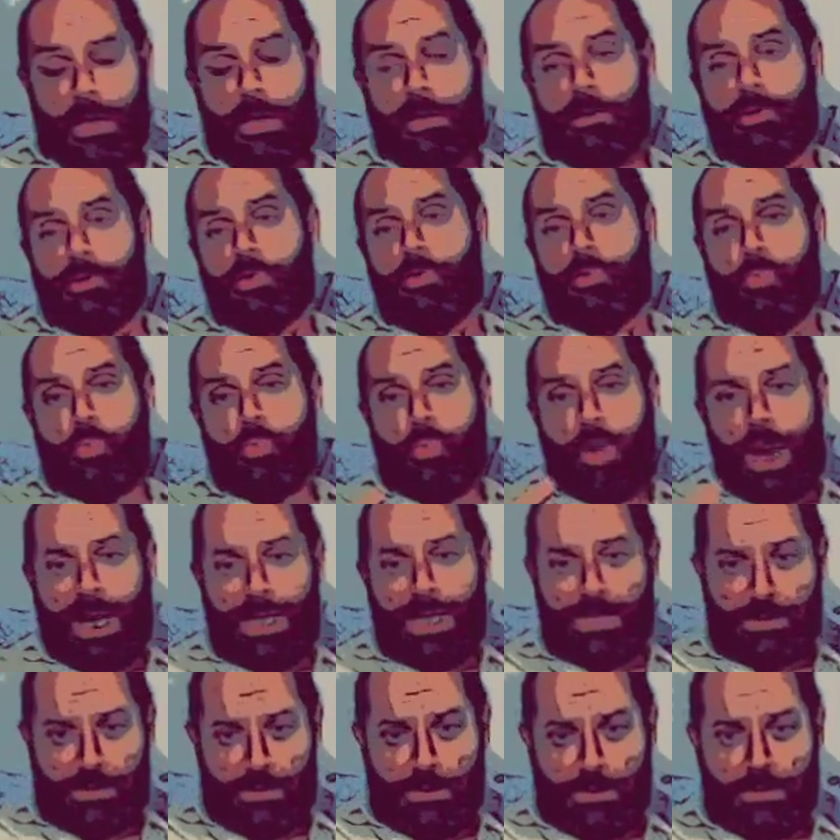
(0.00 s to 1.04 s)
You
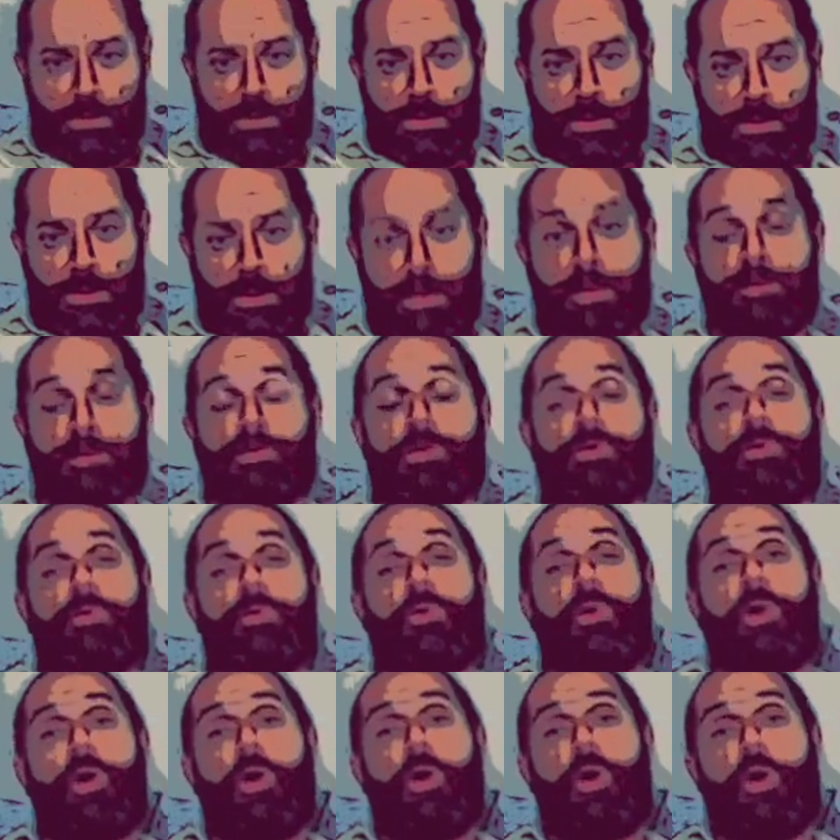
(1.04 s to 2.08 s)
wait, you
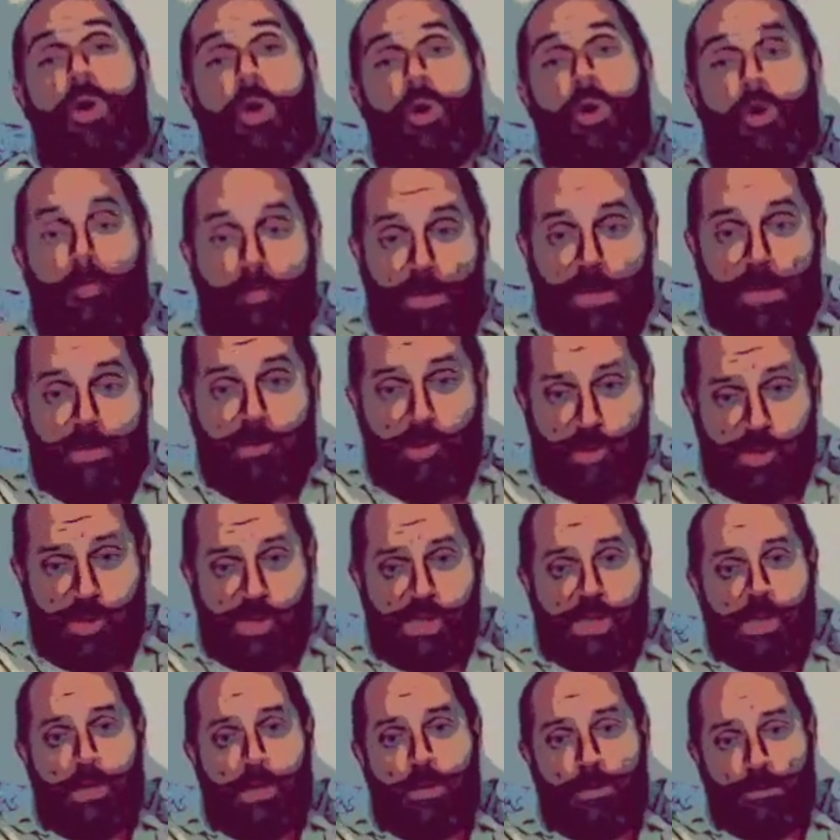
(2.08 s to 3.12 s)
open
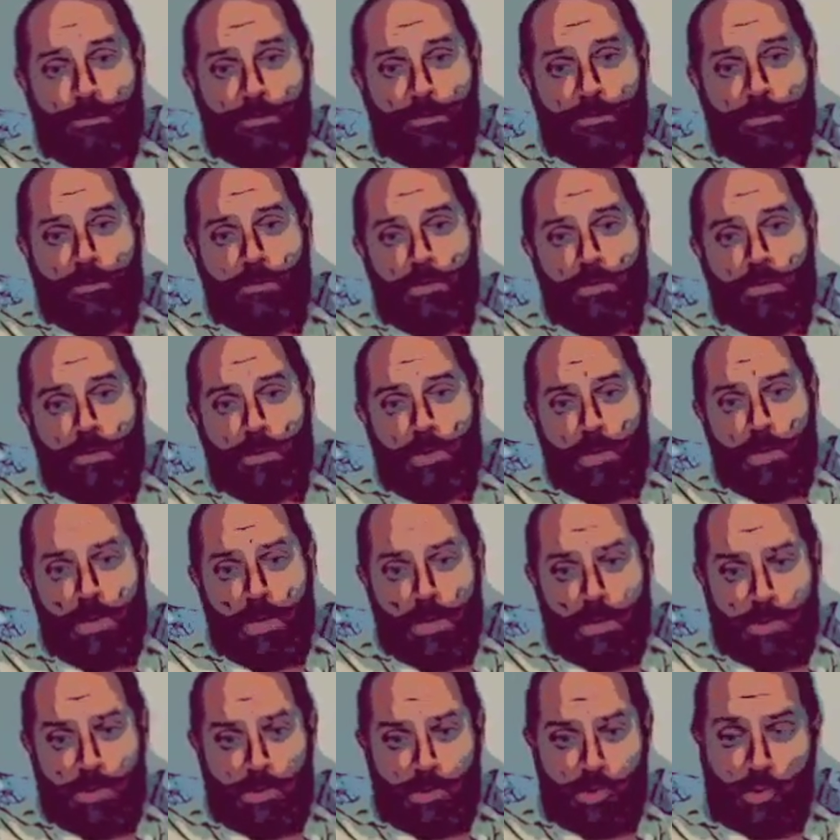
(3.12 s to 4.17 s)
yourself
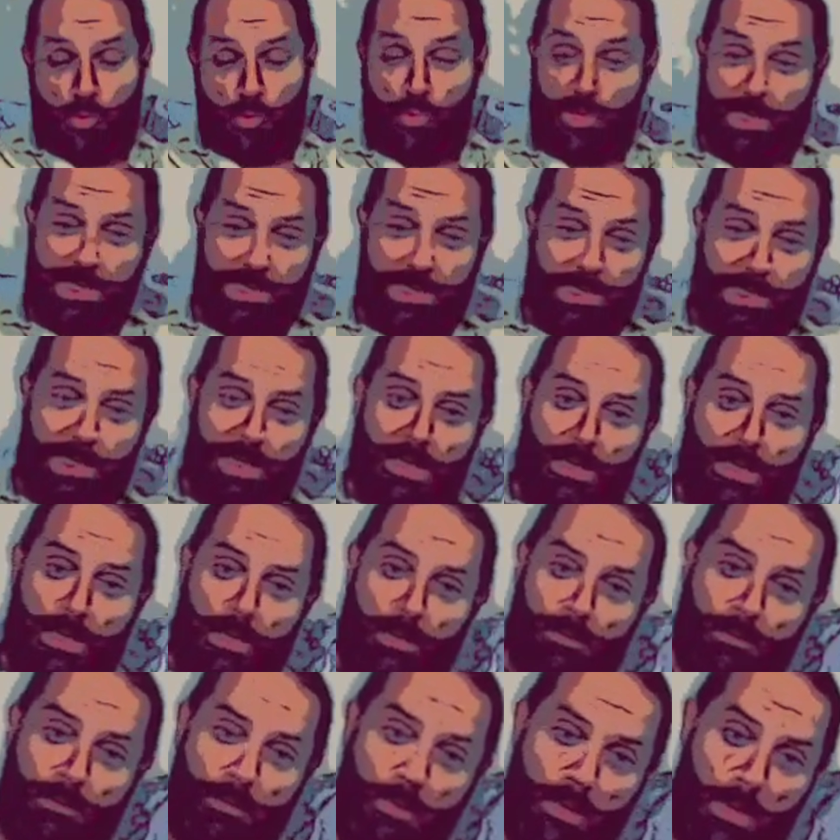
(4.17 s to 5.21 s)
to receive
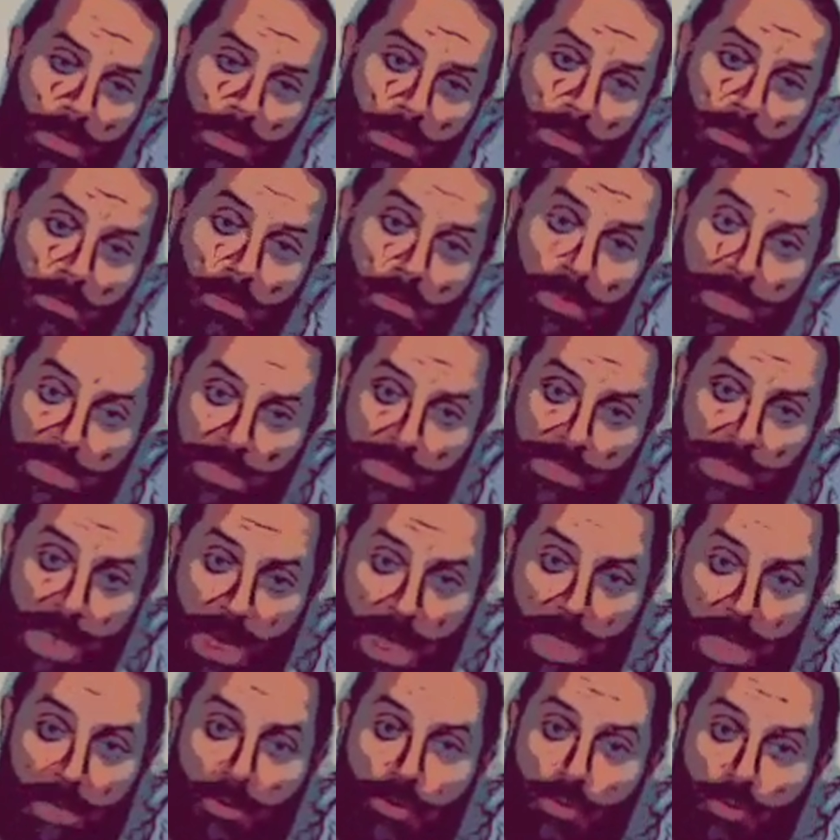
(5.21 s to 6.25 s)
what is
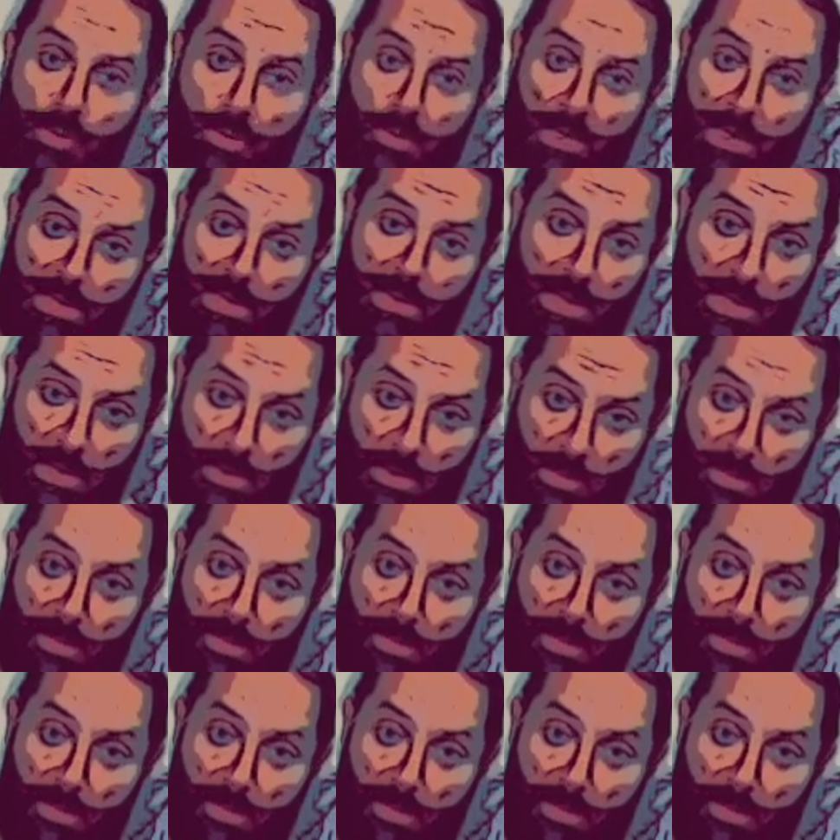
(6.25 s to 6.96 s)
actually there.